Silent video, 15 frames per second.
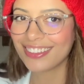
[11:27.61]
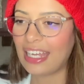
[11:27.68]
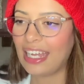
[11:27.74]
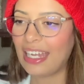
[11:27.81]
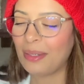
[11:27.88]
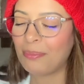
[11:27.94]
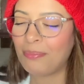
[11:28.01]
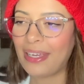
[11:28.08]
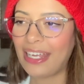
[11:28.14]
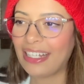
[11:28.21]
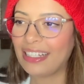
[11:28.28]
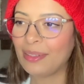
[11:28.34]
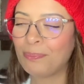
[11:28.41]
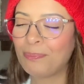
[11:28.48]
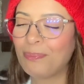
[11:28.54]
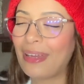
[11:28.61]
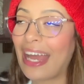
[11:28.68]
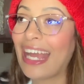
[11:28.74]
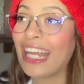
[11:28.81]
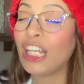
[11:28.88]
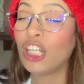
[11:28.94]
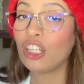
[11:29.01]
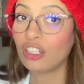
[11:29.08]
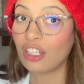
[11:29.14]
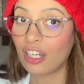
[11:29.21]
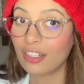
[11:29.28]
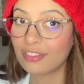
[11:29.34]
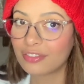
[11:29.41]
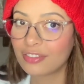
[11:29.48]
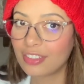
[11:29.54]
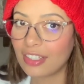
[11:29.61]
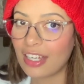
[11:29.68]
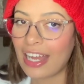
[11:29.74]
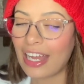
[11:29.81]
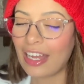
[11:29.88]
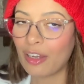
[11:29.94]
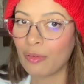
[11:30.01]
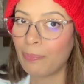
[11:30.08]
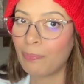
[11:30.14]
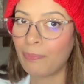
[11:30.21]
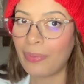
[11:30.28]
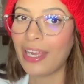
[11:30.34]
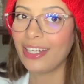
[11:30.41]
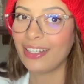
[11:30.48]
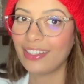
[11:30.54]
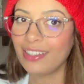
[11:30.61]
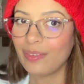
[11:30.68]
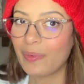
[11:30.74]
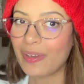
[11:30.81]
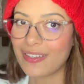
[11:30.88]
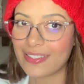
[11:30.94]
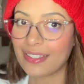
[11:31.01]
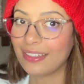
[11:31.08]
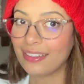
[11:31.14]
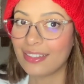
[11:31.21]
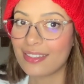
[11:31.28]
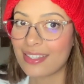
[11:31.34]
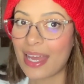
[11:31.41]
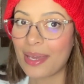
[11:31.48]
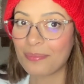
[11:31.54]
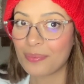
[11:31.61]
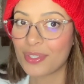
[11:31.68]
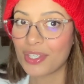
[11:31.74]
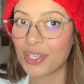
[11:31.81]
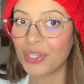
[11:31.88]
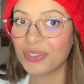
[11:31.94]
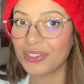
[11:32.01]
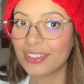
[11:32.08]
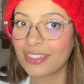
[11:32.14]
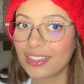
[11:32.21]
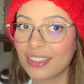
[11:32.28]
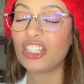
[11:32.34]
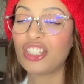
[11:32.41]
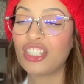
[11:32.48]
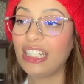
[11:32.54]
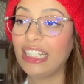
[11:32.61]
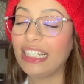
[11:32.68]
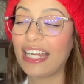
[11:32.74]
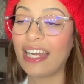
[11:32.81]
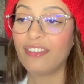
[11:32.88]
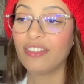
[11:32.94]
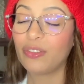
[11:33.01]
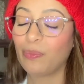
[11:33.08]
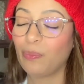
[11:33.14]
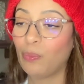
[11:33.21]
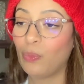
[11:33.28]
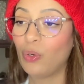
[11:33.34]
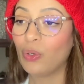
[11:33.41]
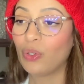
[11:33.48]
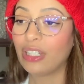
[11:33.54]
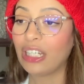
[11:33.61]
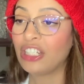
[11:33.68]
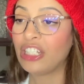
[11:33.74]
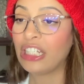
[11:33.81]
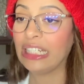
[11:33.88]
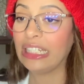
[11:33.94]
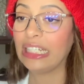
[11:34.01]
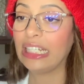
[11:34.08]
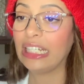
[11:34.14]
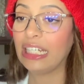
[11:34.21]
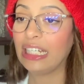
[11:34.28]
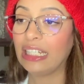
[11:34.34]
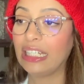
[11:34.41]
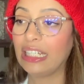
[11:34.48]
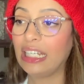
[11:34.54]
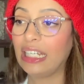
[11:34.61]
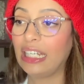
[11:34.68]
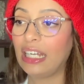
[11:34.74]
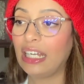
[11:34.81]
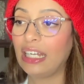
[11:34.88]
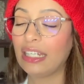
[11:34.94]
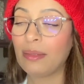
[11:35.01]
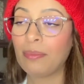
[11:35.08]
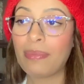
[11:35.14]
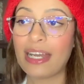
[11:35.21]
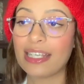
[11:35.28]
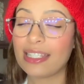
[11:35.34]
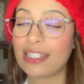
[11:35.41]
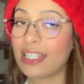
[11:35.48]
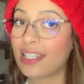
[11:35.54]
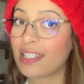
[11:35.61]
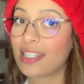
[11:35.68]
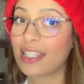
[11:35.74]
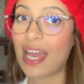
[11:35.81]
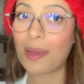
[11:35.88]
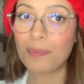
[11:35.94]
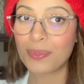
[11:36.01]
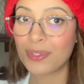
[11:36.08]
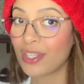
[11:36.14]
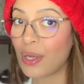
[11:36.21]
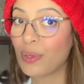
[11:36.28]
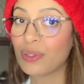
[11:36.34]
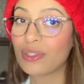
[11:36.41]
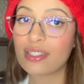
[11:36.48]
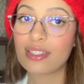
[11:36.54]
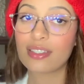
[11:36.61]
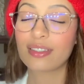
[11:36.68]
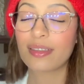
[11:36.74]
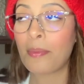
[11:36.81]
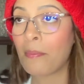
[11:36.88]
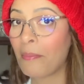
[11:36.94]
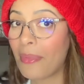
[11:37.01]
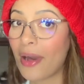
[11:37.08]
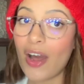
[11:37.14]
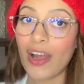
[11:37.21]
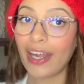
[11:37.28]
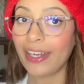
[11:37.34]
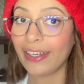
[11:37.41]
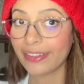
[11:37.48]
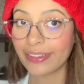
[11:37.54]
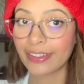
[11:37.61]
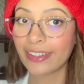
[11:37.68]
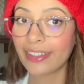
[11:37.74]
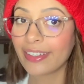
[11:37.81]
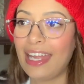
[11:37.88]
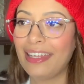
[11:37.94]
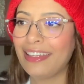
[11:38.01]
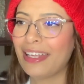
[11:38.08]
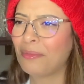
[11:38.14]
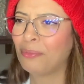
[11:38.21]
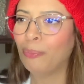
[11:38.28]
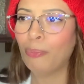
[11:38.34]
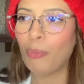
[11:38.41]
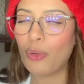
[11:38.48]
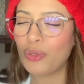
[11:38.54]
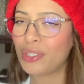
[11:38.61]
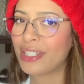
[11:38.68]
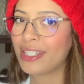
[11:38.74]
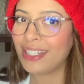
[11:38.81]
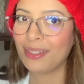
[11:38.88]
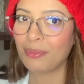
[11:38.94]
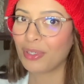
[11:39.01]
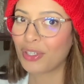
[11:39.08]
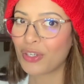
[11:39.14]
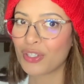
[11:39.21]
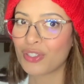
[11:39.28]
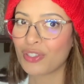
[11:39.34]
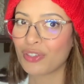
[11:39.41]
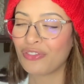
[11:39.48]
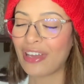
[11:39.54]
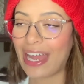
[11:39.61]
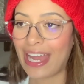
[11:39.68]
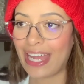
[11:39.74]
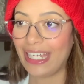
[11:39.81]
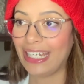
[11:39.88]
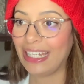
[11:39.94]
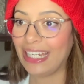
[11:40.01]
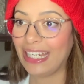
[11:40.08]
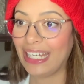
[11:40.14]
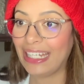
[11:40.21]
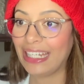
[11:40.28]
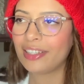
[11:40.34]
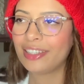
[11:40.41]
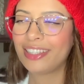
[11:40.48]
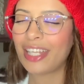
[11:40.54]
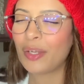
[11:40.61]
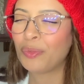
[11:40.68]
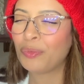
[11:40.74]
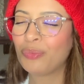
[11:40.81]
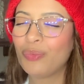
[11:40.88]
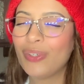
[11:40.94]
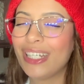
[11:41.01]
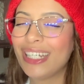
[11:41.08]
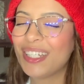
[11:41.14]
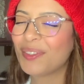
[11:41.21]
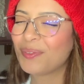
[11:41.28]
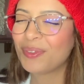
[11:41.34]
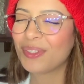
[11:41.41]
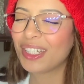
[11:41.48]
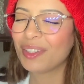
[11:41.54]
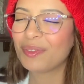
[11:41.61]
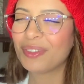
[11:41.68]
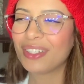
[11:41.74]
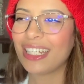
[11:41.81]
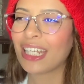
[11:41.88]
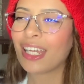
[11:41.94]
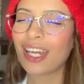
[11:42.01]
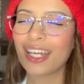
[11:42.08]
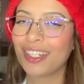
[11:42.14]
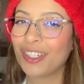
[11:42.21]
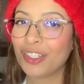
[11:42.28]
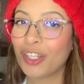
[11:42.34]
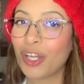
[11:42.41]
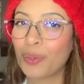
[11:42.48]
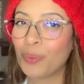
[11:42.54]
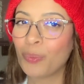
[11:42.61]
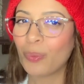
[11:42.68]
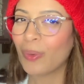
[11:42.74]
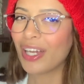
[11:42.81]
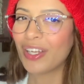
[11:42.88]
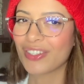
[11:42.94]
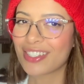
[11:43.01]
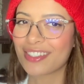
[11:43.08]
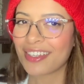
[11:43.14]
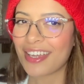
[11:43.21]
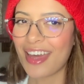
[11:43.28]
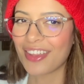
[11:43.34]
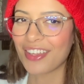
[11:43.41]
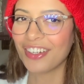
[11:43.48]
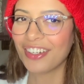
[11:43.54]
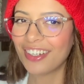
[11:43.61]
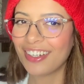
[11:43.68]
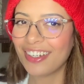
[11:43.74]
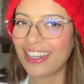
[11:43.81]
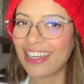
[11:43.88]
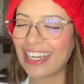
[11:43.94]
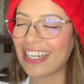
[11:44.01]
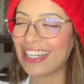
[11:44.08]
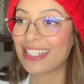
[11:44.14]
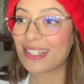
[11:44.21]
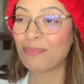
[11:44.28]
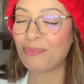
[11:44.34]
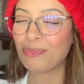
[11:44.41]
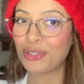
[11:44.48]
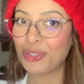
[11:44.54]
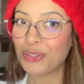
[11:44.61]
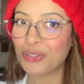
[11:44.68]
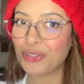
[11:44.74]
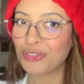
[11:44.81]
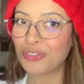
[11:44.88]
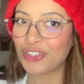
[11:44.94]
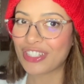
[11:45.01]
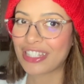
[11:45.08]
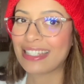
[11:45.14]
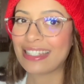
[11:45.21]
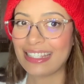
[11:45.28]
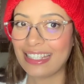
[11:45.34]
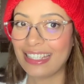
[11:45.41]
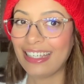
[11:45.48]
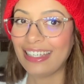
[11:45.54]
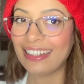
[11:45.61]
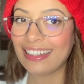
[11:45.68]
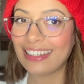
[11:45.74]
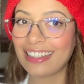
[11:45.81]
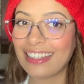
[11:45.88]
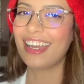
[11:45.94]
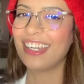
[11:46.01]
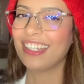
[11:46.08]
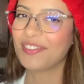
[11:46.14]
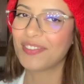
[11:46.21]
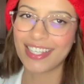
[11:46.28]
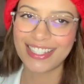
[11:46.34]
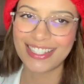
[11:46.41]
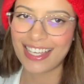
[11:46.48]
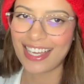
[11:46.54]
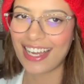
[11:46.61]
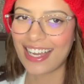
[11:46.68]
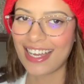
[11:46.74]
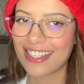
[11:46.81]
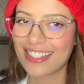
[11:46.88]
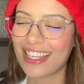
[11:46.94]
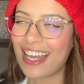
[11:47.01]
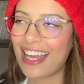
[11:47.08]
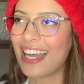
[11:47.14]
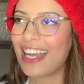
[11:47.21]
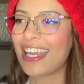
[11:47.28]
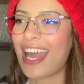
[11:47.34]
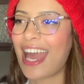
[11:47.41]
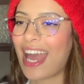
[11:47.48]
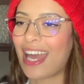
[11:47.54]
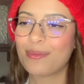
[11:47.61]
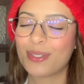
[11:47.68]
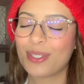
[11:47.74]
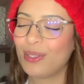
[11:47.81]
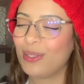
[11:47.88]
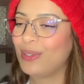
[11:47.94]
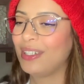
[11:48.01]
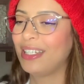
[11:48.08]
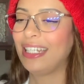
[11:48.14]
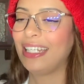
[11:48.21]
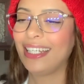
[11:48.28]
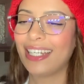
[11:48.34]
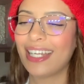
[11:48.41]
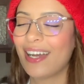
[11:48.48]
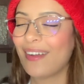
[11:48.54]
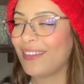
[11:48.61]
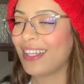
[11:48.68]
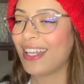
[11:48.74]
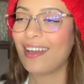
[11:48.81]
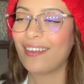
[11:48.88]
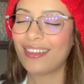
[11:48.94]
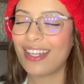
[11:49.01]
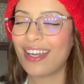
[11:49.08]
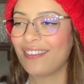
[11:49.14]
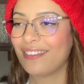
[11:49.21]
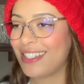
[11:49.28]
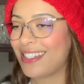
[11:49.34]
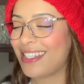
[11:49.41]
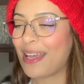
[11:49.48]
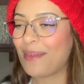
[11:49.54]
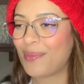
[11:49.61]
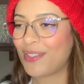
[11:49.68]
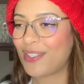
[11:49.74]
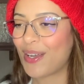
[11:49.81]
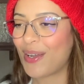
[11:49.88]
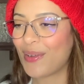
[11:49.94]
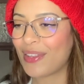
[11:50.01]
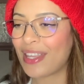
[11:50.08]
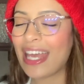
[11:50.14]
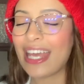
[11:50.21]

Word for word: And Peyton, I loved how Peyton was in this episode. She laughed more than she did and the past six episodes combined. And that mostly because of Haley. They really, really, really got along well together. It's beautiful to see. Anyways, guys, I absolutely love, love, love this episode.